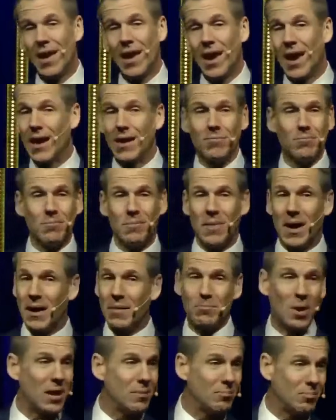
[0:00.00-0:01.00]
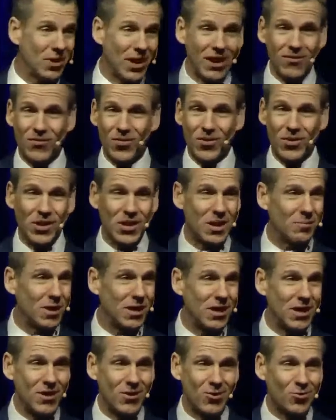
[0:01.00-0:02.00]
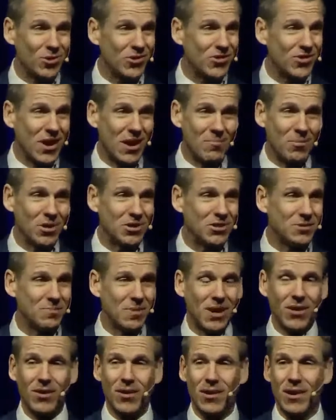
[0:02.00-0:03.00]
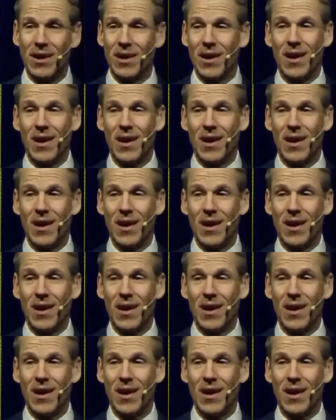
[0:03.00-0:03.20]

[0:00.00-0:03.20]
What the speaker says: And my pipeline for the coming year was not much better.